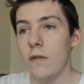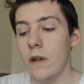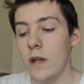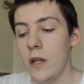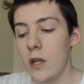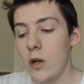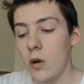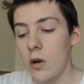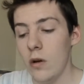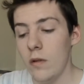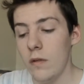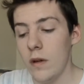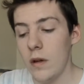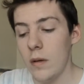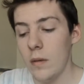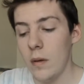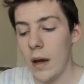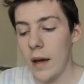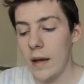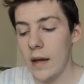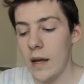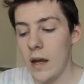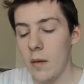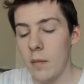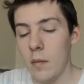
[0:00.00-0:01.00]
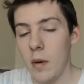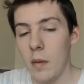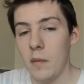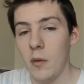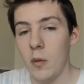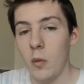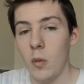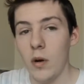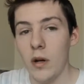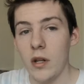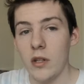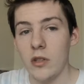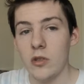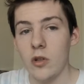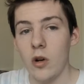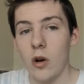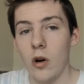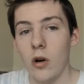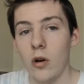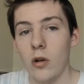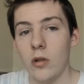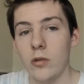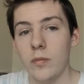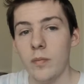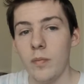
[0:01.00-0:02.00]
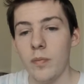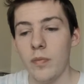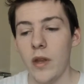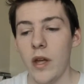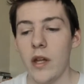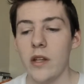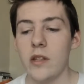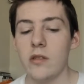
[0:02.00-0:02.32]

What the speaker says: a video of it. I can't remember what it's called.